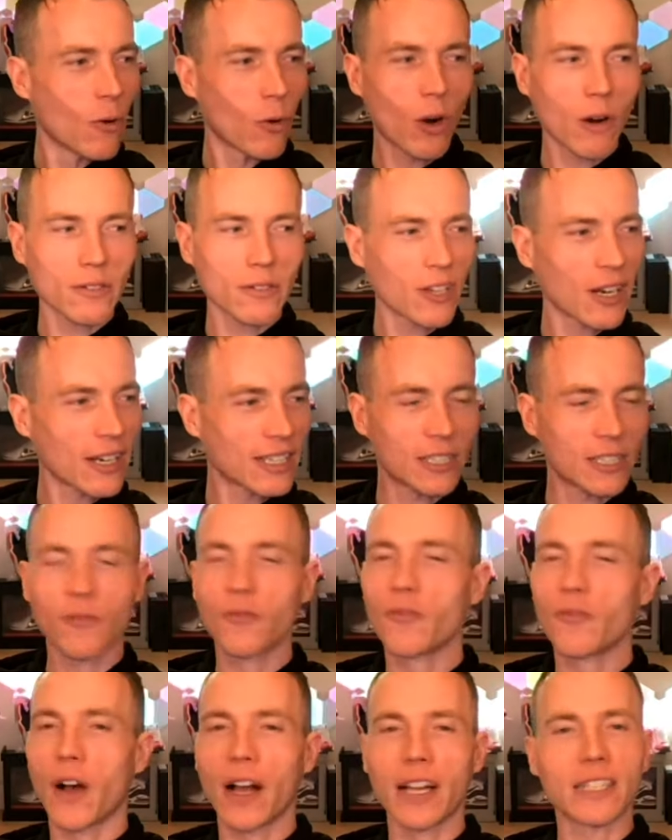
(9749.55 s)
We're always trying to do
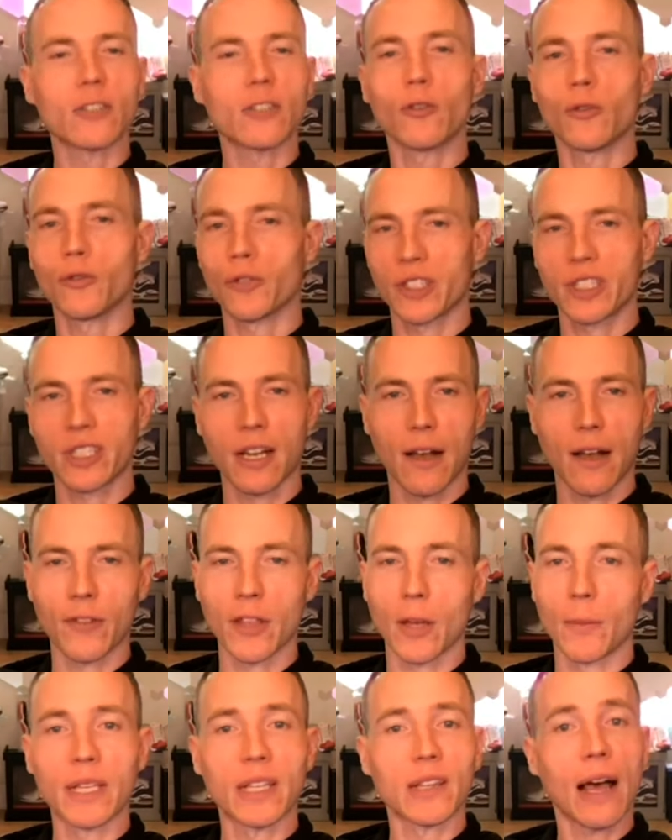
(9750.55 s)
fun, cool stuff.
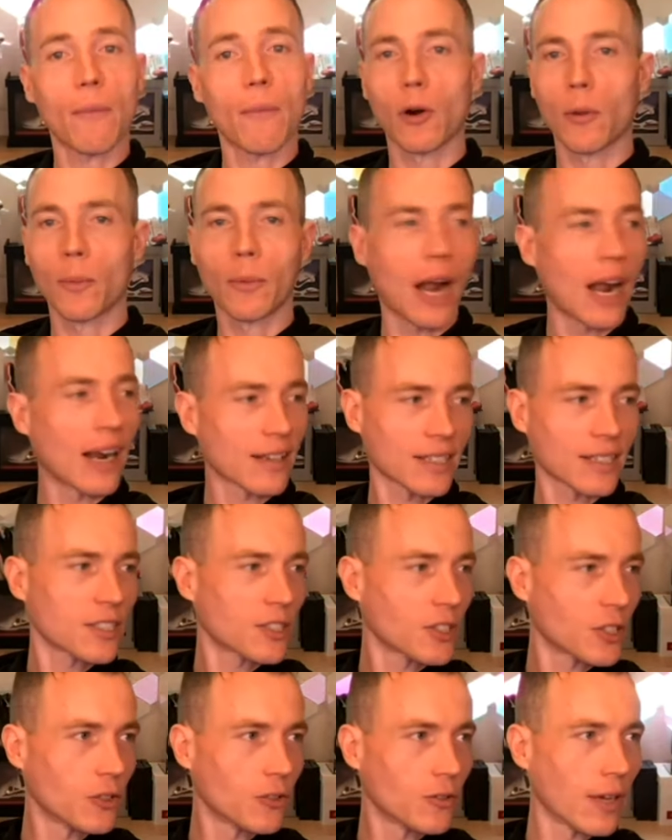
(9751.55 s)
There'll be a lot more products
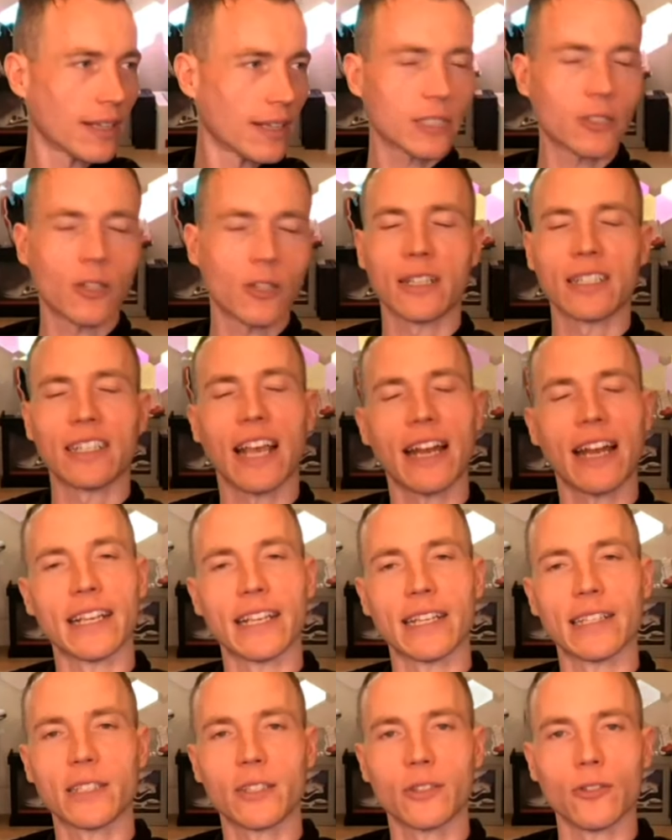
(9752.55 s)
too. I started
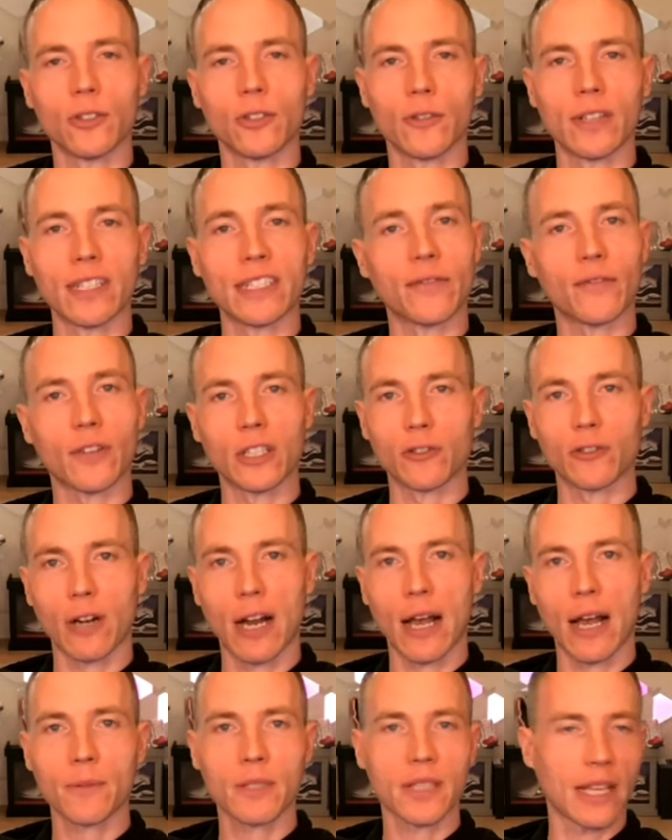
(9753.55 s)
getting into doing different
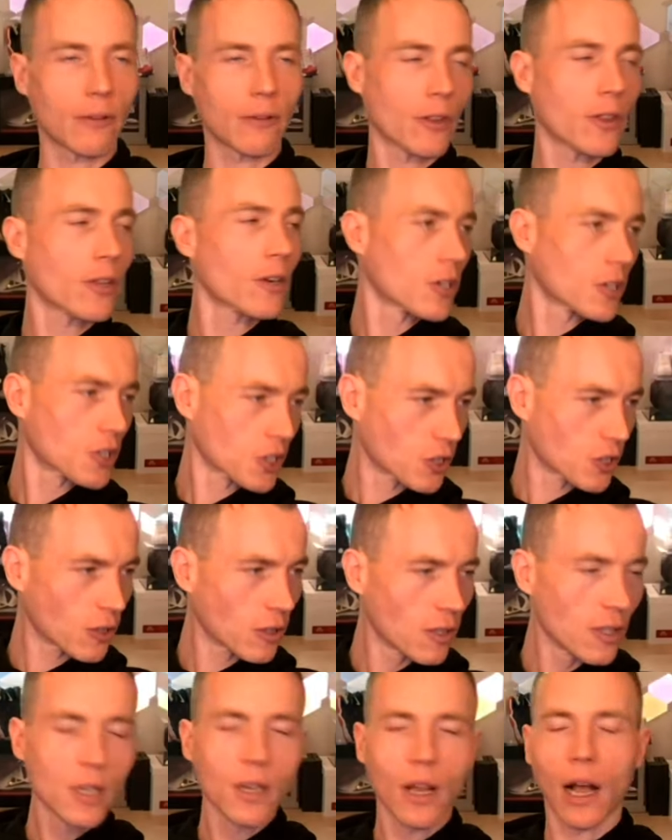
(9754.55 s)
drops, like with
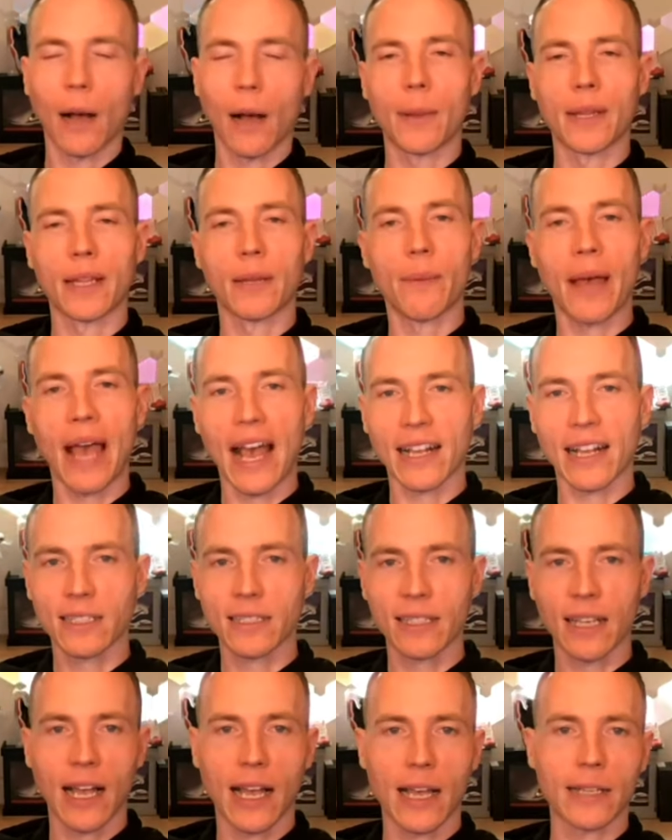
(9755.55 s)
Herschel on the bag
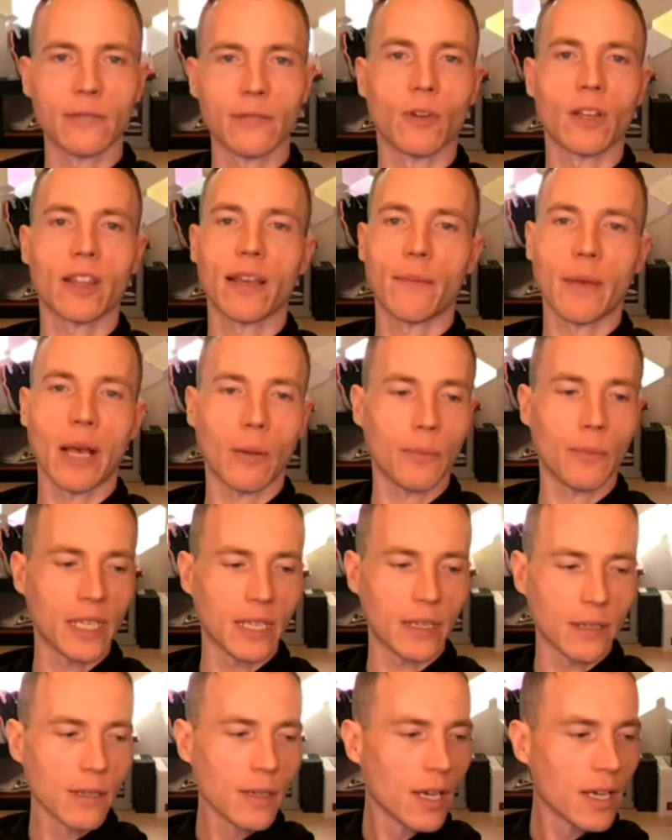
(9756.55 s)
side and with
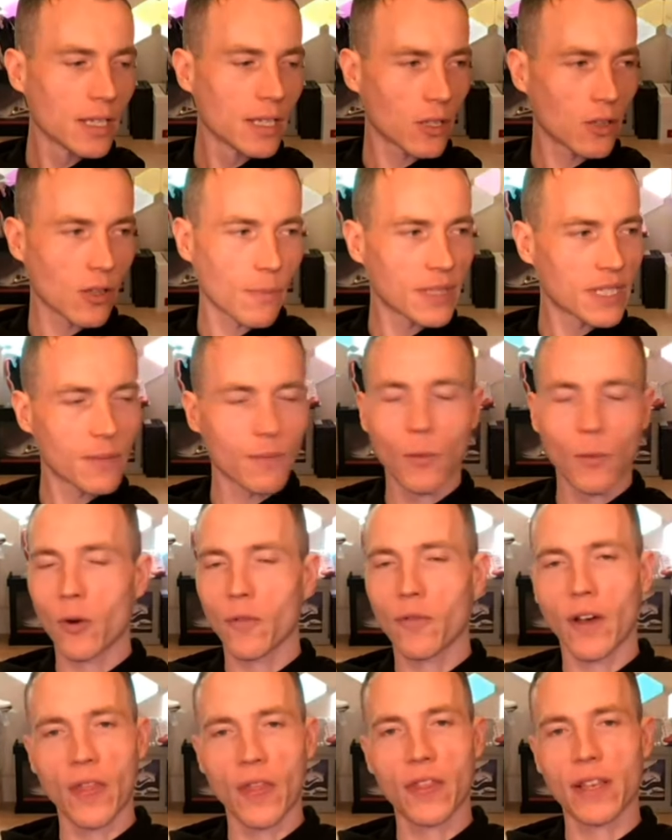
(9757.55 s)
MLB. So there'll be some
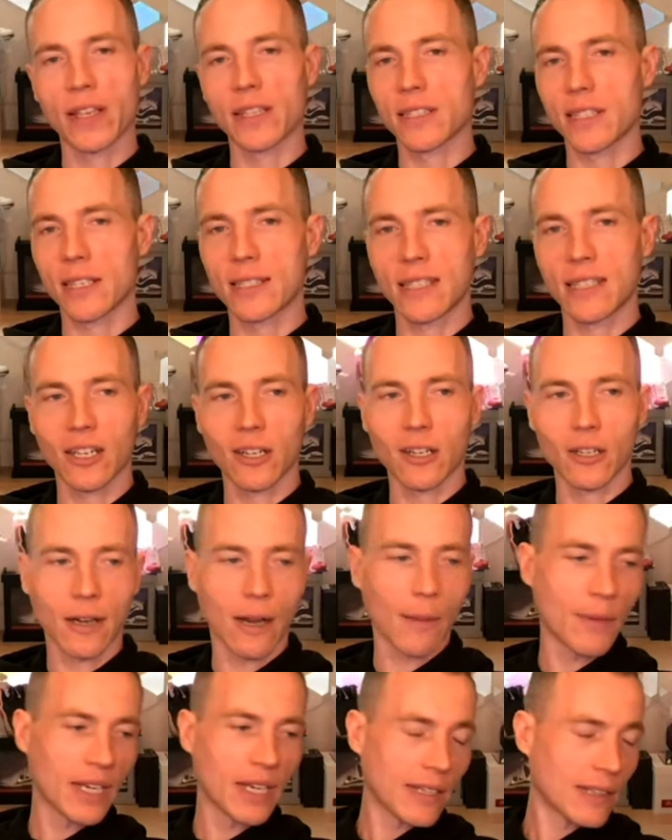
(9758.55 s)
more fun things this year.
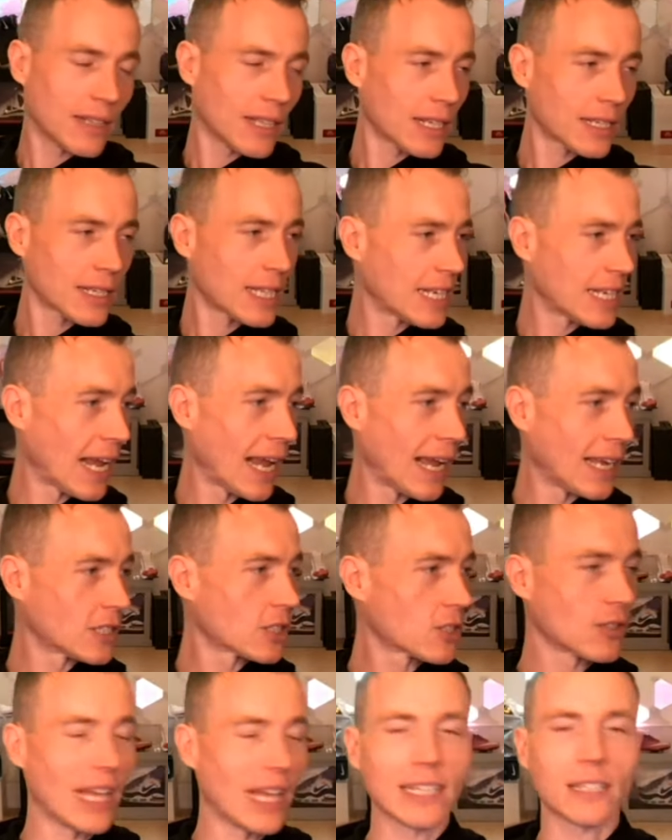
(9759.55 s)
I mean, at the end of the day, I
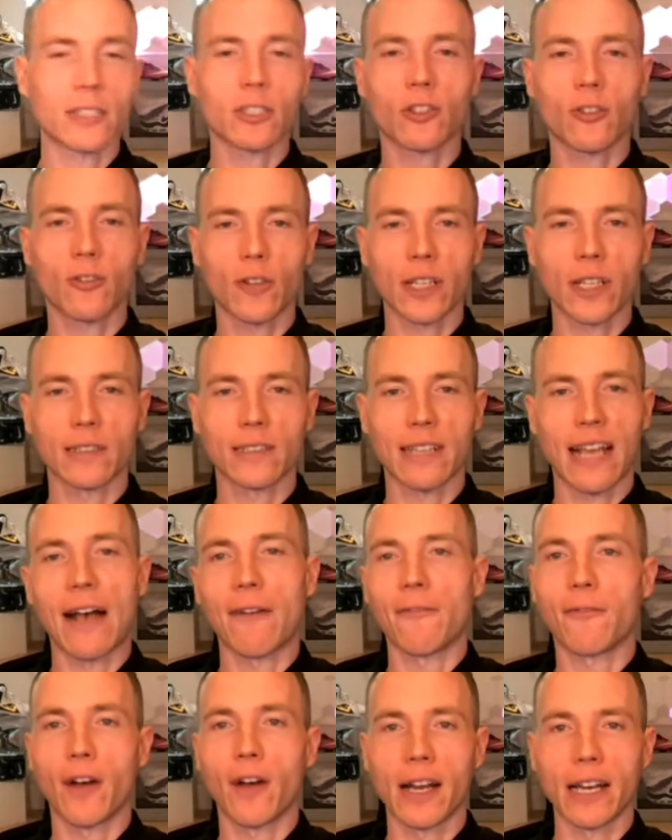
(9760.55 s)
just like to
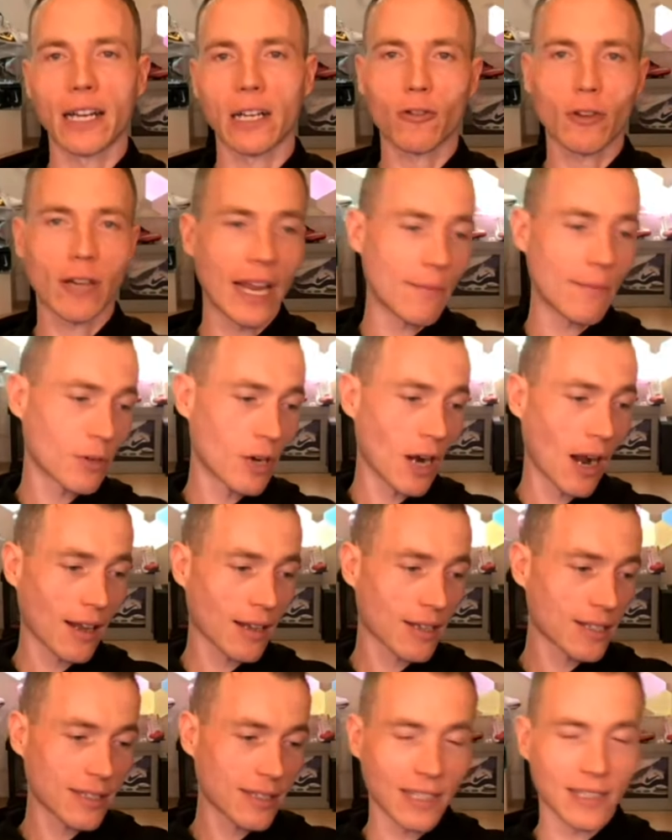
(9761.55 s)
have fun and create
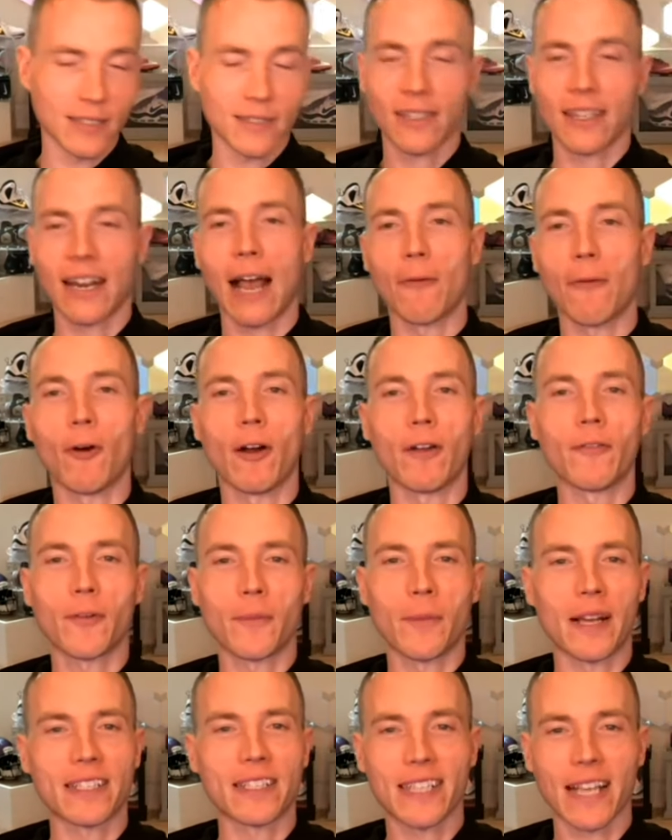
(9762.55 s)
products that I want
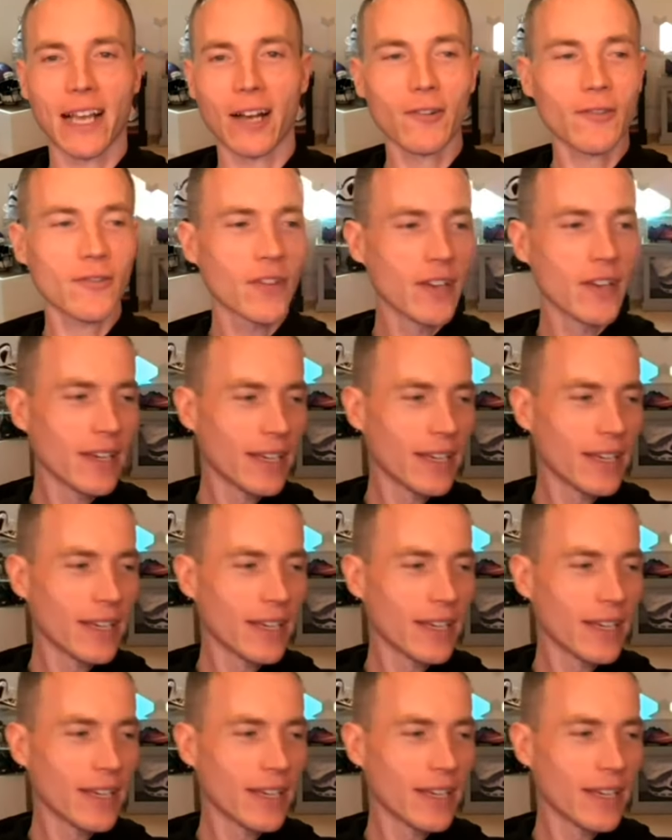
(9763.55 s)
for myself.